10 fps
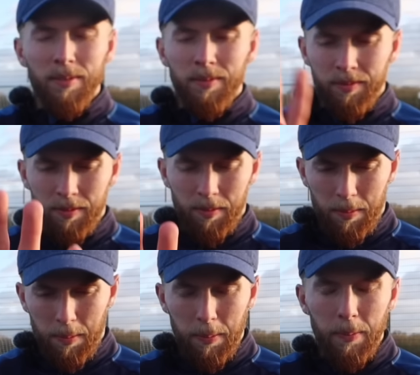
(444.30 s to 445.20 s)

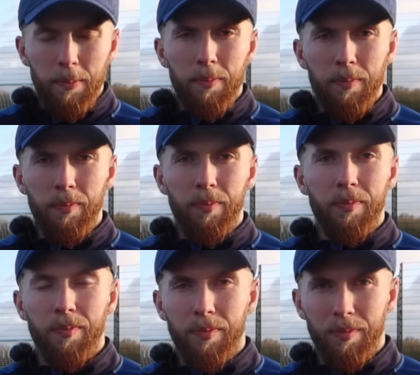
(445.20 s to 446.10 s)

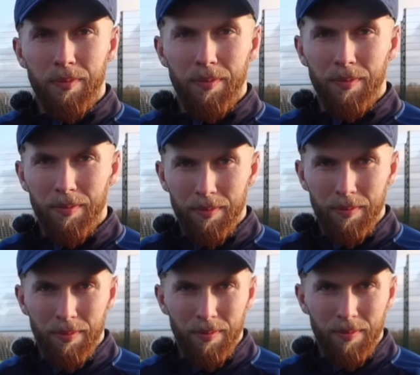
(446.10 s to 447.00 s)

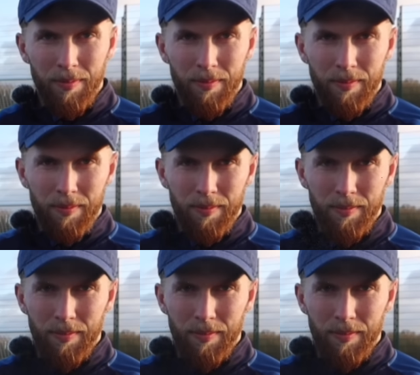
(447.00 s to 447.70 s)
The person shown says nothing.